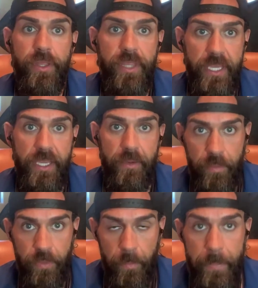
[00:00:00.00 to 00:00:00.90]
the
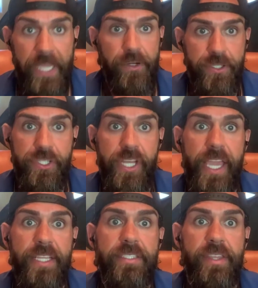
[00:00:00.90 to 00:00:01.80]
bigger
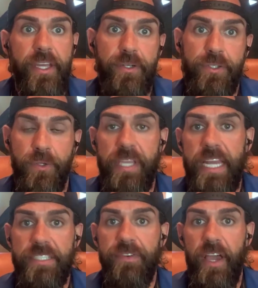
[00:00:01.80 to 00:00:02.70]
shakes that are so
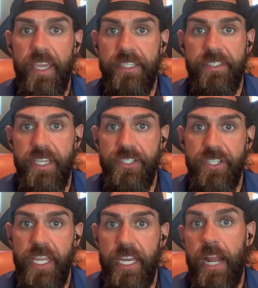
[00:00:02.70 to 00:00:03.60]
satisfying and satiating.